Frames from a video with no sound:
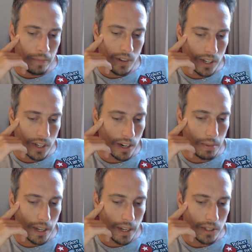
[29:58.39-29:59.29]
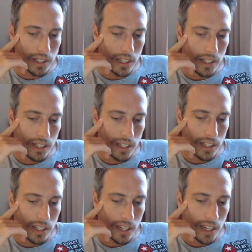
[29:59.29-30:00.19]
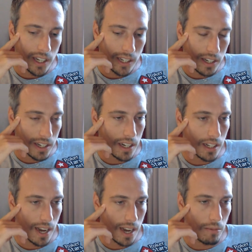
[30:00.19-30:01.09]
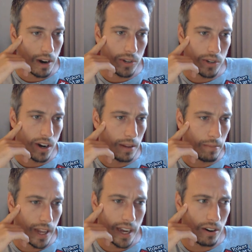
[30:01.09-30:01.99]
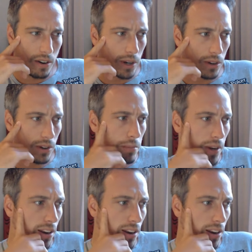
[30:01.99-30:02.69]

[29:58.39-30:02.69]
So I started playing with it, and this is in a time where I was hardly playing, or I would only play